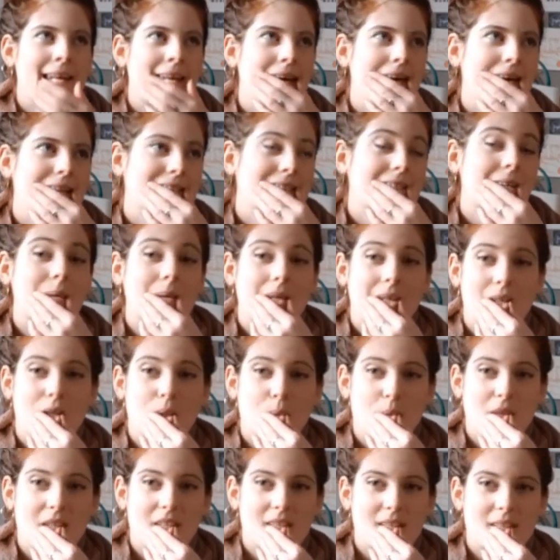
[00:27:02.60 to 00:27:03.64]
sewing
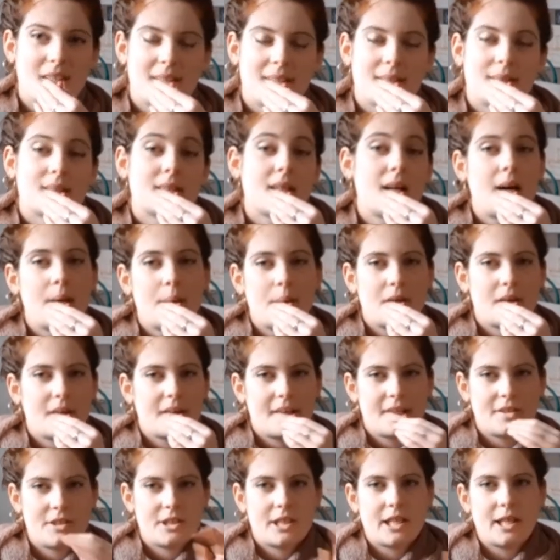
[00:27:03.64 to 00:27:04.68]
commission, which I'm not going
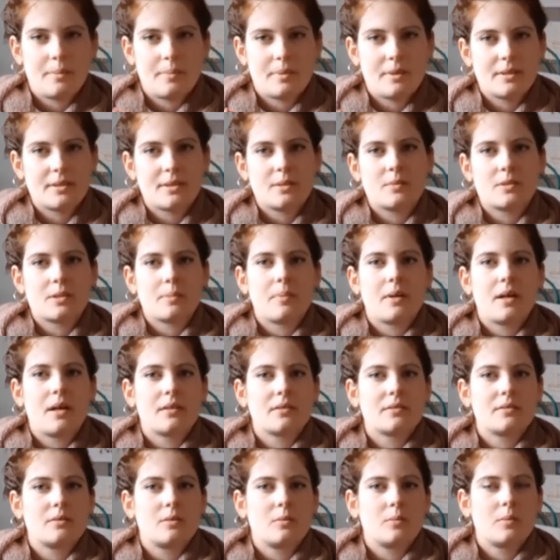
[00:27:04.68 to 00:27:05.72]
to share because it was a
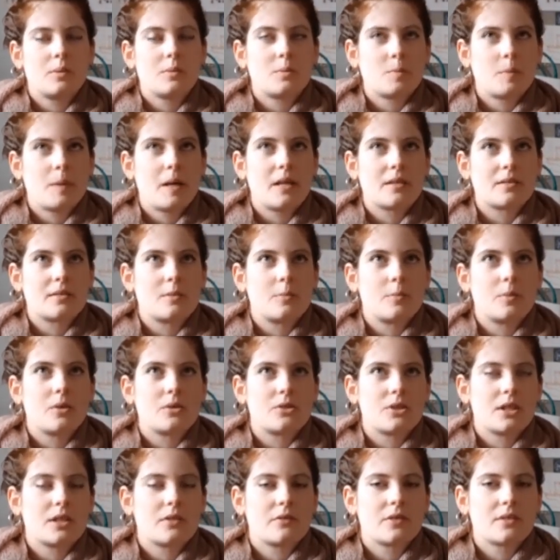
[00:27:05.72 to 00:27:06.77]
personal
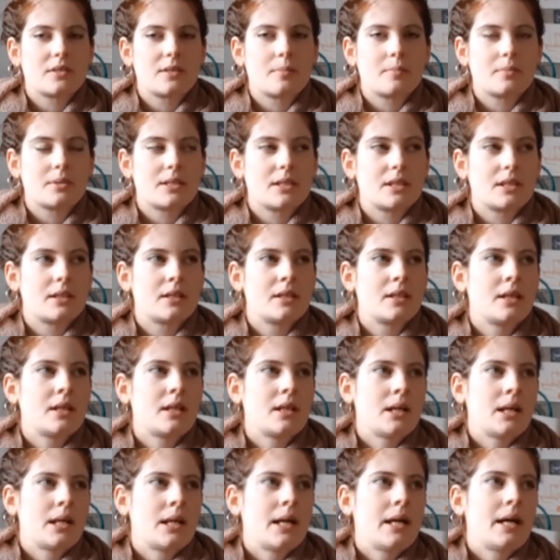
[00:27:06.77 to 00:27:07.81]
project for
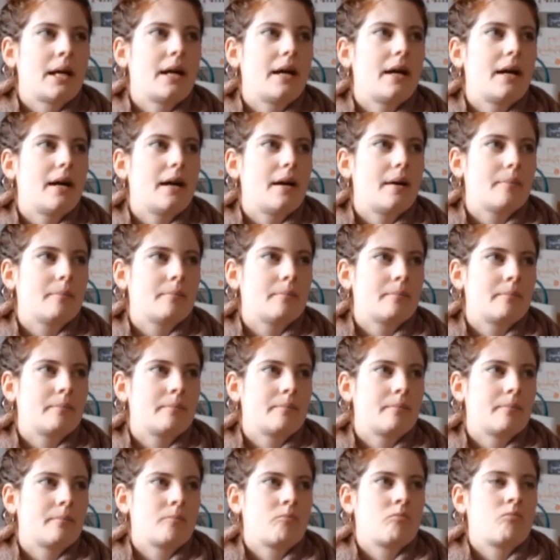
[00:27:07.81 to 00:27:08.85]
somebody.
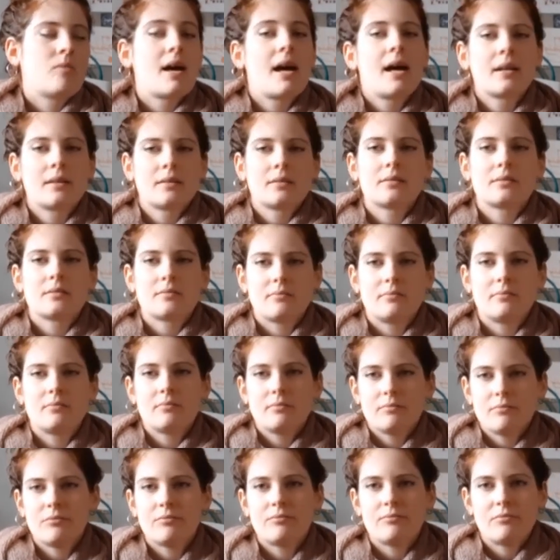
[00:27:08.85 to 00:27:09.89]
And
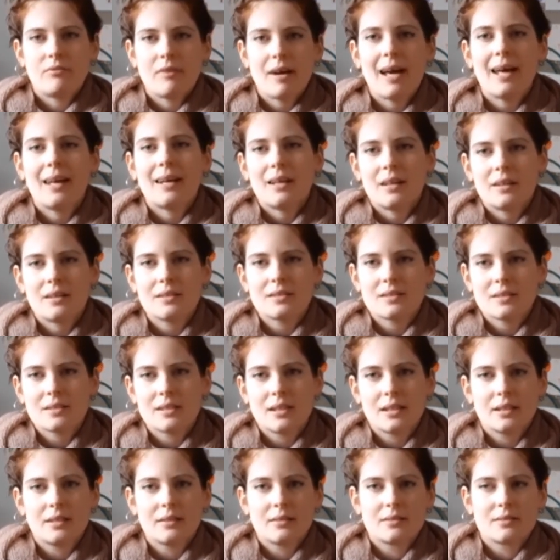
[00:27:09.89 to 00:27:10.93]
rarely are these
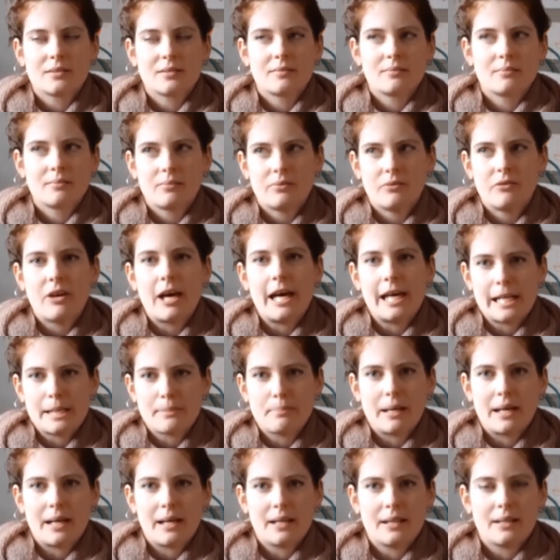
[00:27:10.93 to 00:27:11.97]
things fairly
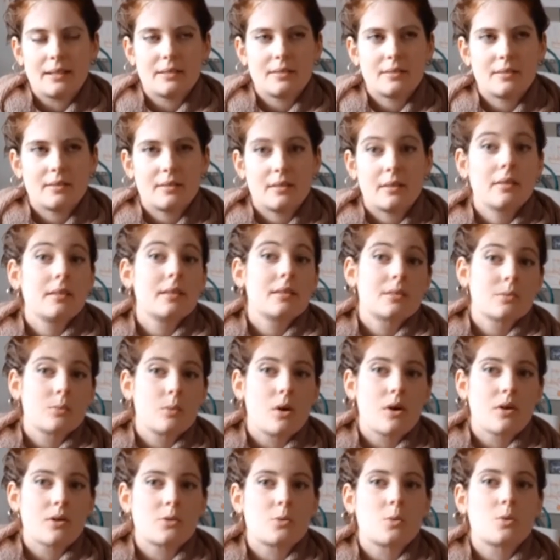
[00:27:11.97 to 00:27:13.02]
paid. This
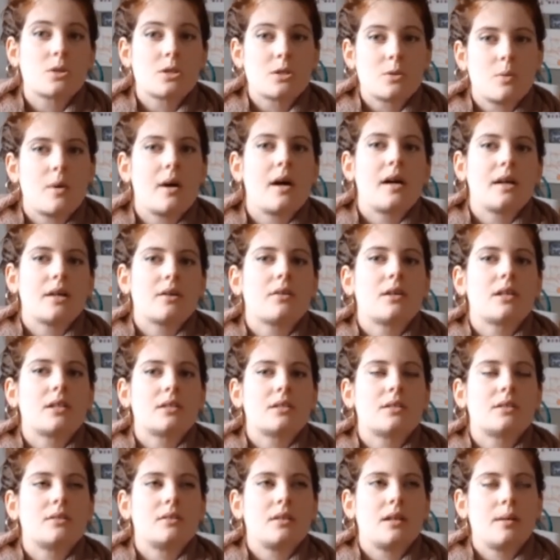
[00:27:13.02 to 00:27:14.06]
was, which is why I agreed to
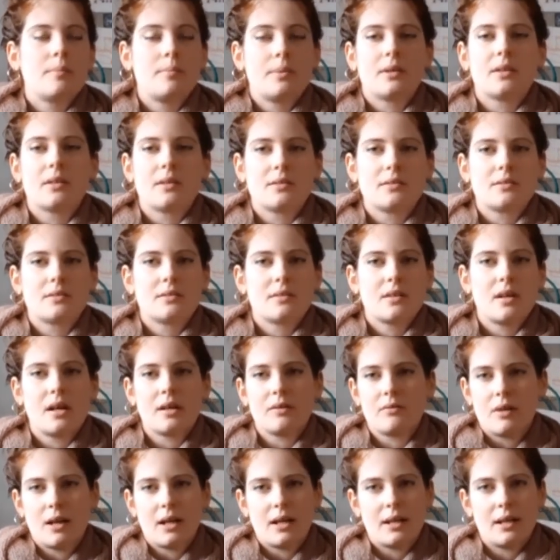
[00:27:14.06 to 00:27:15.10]
do it, because
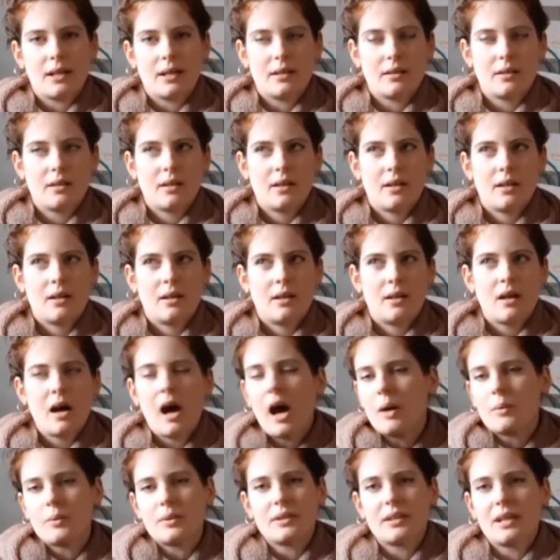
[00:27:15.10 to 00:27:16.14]
I
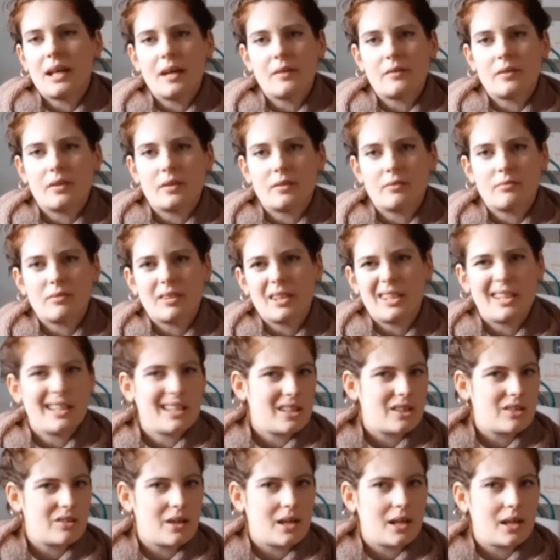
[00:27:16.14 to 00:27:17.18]
wouldn't ever really
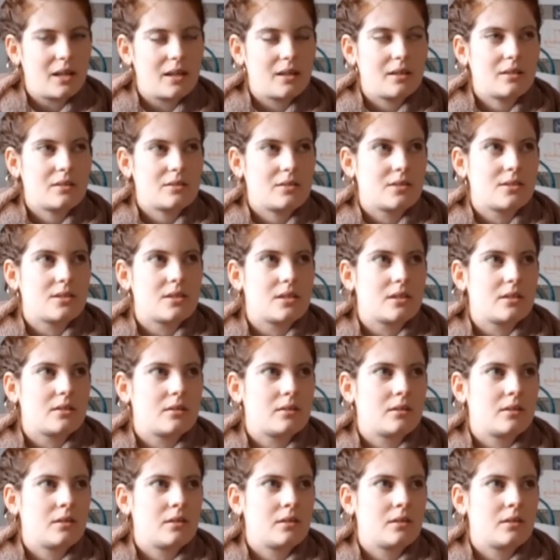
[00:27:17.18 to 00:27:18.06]
agree to do